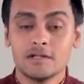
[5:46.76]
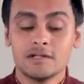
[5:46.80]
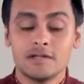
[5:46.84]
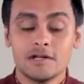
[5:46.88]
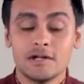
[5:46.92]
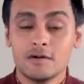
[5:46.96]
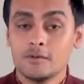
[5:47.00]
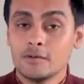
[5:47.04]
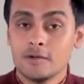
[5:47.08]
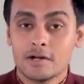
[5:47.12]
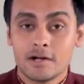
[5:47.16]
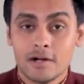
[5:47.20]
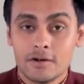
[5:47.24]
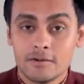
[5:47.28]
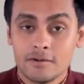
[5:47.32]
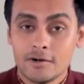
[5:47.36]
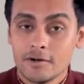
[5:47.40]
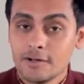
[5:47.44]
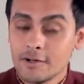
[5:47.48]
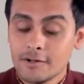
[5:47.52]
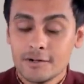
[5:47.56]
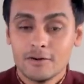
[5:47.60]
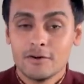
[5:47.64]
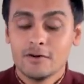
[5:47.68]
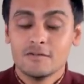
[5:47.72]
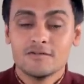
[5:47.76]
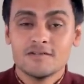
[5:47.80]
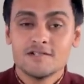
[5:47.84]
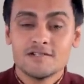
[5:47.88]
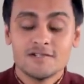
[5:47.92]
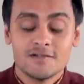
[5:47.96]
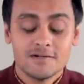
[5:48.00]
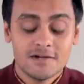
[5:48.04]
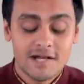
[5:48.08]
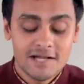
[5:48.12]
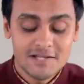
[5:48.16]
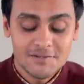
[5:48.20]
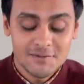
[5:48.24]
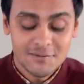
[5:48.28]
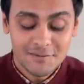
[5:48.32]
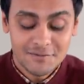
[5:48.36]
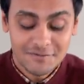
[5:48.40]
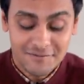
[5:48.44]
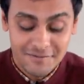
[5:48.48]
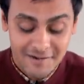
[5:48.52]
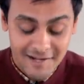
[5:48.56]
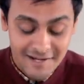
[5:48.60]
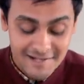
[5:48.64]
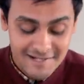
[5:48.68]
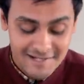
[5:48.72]
the workout go, obviously you guys will
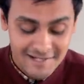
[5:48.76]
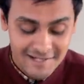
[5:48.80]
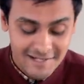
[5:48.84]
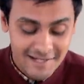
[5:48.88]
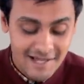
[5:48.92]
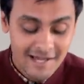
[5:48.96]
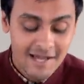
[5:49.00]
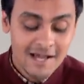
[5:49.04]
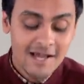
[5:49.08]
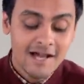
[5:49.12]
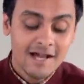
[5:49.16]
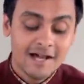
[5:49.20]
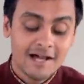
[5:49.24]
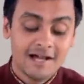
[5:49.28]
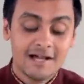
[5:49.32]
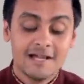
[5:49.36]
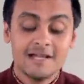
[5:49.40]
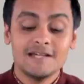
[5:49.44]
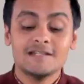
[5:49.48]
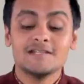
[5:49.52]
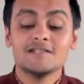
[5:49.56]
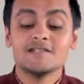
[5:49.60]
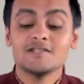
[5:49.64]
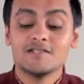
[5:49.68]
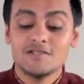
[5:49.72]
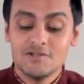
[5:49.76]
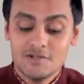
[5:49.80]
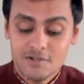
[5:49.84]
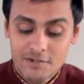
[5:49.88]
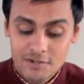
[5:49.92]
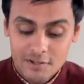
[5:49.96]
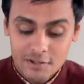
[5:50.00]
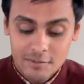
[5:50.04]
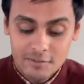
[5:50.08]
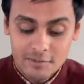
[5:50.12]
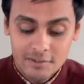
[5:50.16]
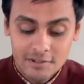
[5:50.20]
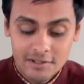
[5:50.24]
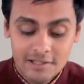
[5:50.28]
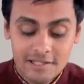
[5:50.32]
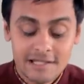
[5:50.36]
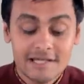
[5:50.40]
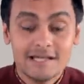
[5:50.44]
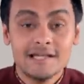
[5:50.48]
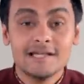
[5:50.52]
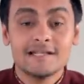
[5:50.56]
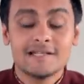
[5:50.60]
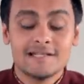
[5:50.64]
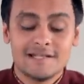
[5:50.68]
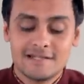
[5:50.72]
faint. It is durable,
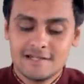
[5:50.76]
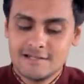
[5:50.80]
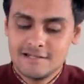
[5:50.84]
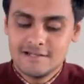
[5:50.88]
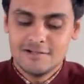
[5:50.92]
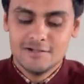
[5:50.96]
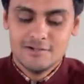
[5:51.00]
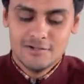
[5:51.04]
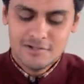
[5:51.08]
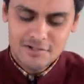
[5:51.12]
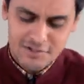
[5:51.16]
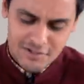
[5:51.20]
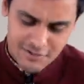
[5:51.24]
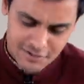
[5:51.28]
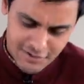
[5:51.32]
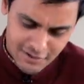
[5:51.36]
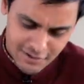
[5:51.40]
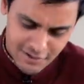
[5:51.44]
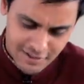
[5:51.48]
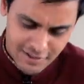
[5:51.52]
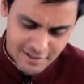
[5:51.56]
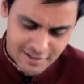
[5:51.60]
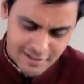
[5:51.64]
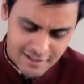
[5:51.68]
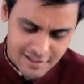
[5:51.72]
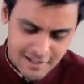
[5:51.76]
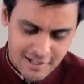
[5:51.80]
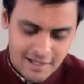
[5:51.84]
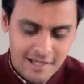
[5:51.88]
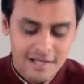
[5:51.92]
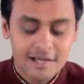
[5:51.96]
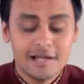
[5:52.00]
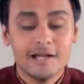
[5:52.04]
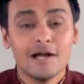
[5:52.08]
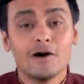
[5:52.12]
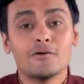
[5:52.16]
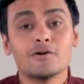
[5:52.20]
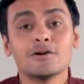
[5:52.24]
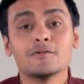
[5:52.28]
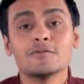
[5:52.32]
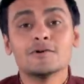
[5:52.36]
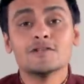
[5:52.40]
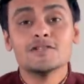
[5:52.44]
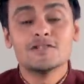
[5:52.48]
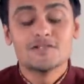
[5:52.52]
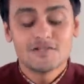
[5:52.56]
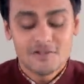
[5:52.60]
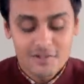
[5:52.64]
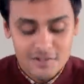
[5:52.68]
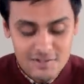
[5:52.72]
it looks good, launa
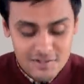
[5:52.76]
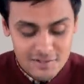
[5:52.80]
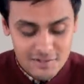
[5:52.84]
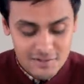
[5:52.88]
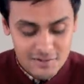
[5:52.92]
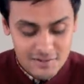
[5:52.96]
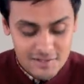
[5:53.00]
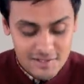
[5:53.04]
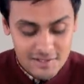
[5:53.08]
pani sajilo